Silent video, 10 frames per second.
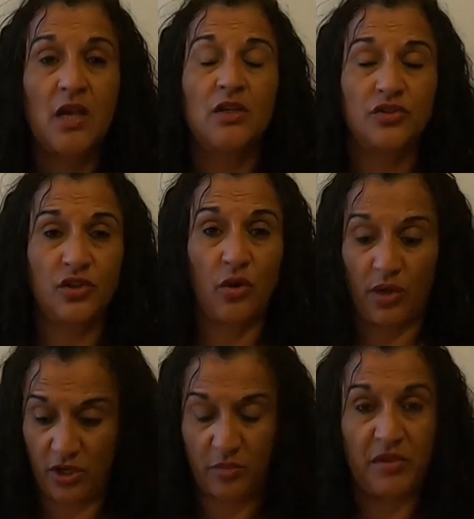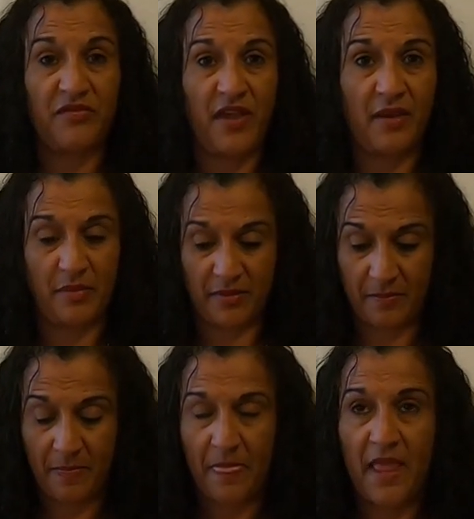So it could be FAPE.
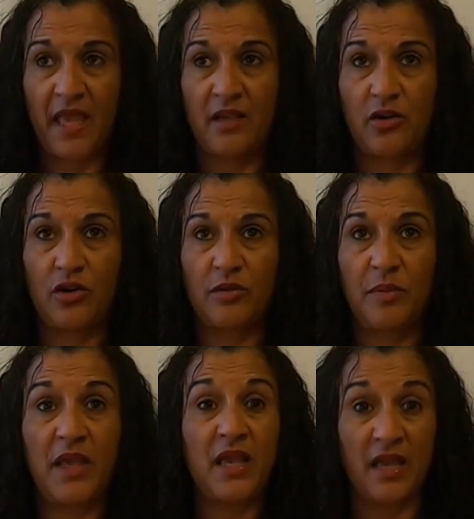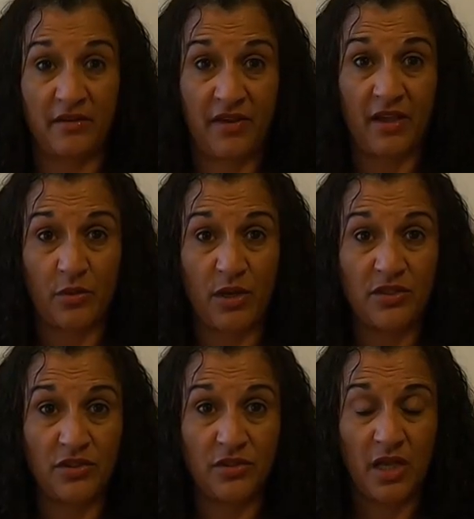It could be an
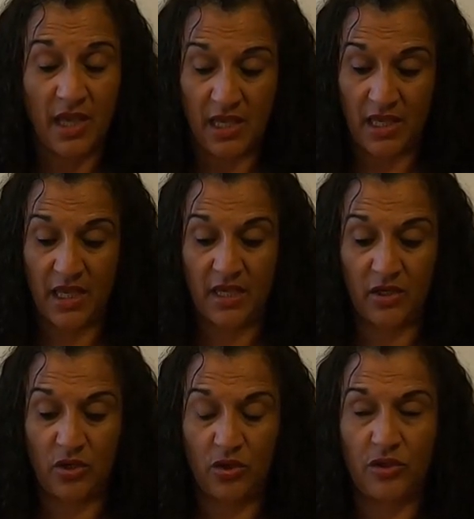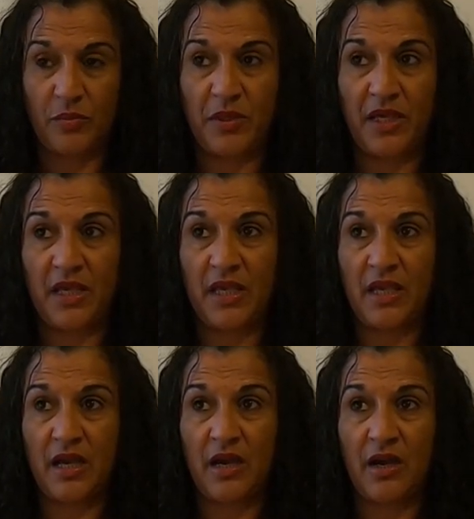evaluation. It could
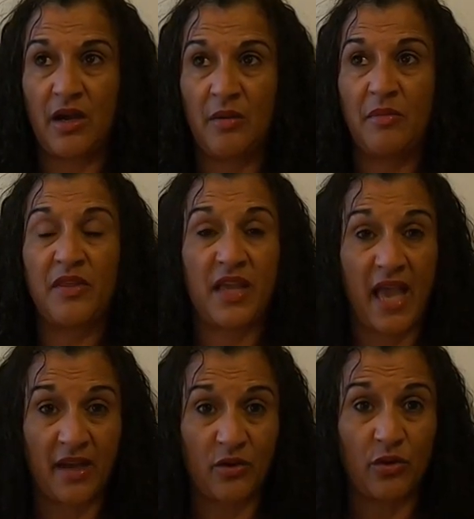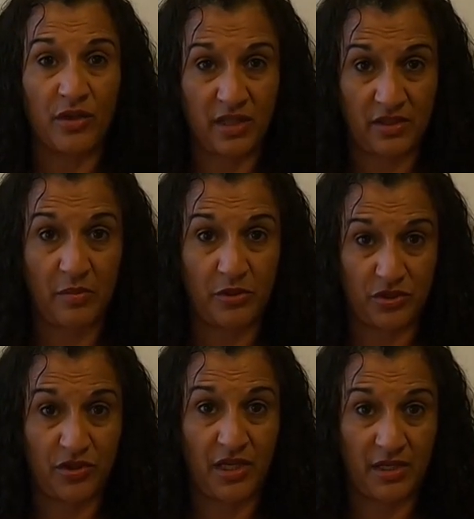be the category that they
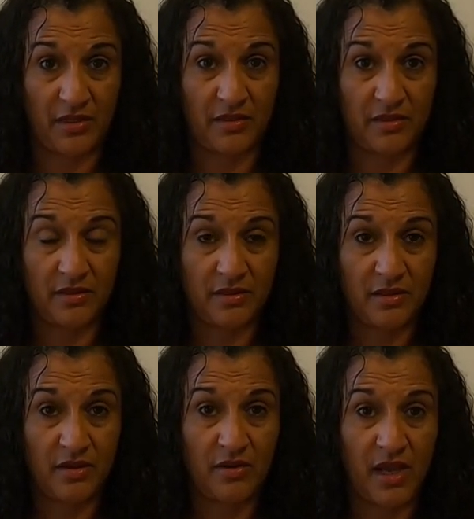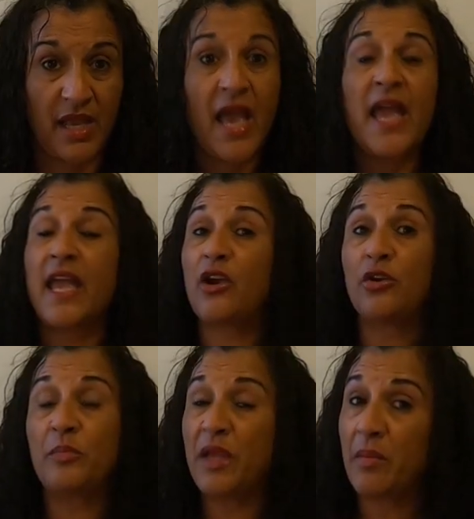put your kid in. Okay, it
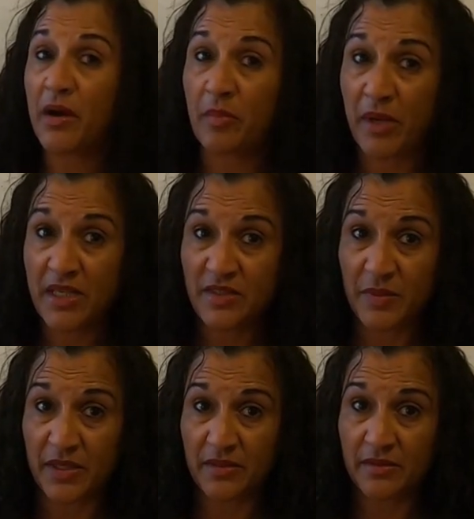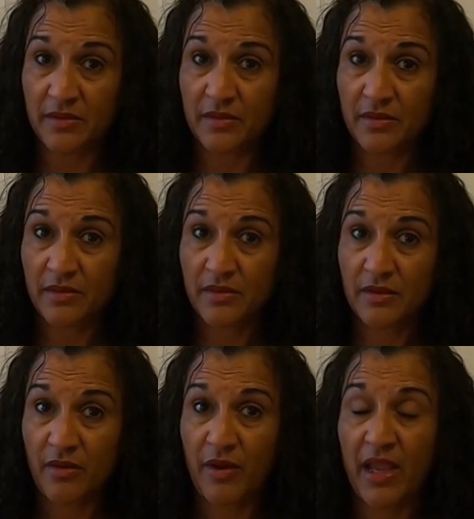could be about a placement.
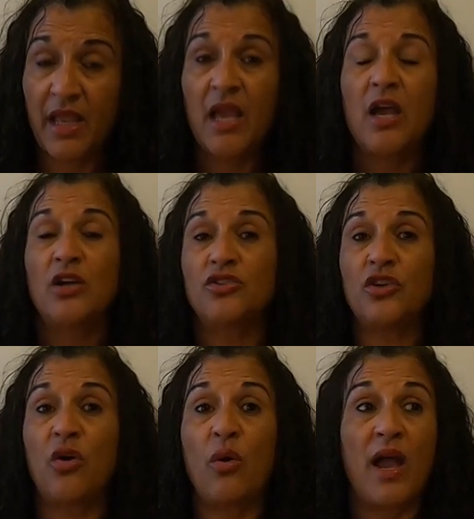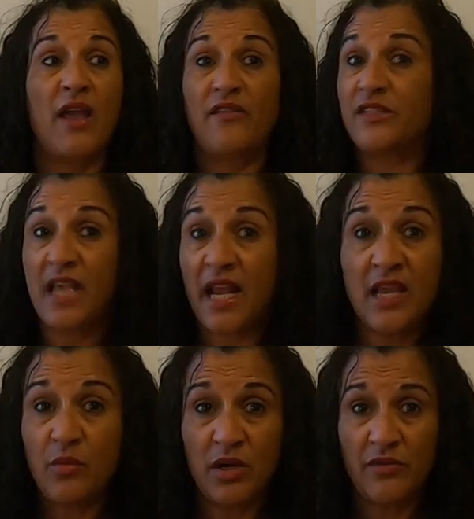All right. So if it's
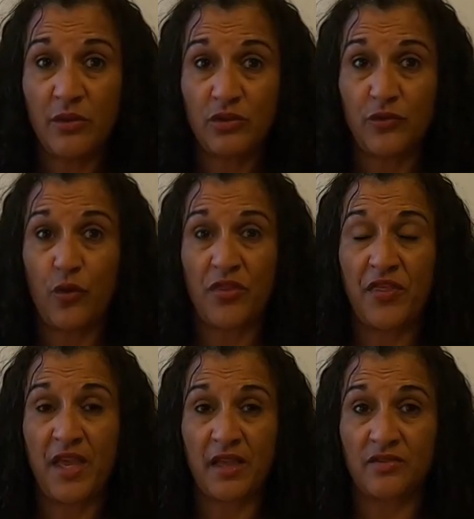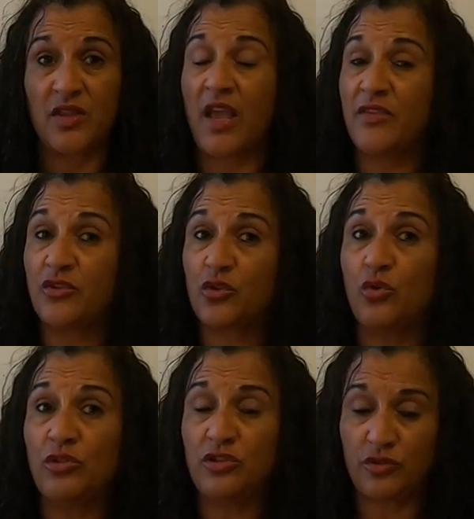any one of those four things and the
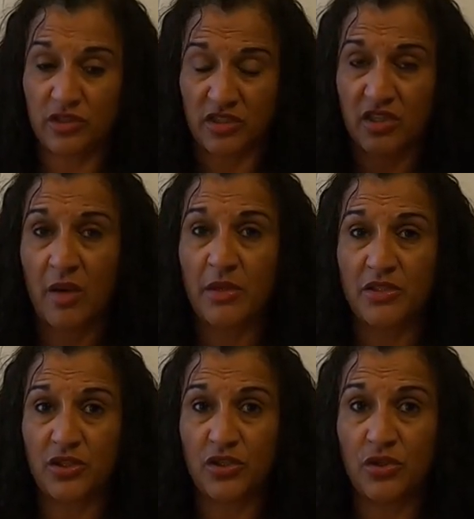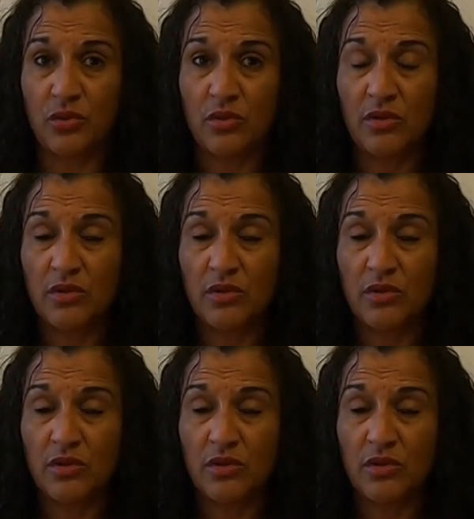school district is coming to you,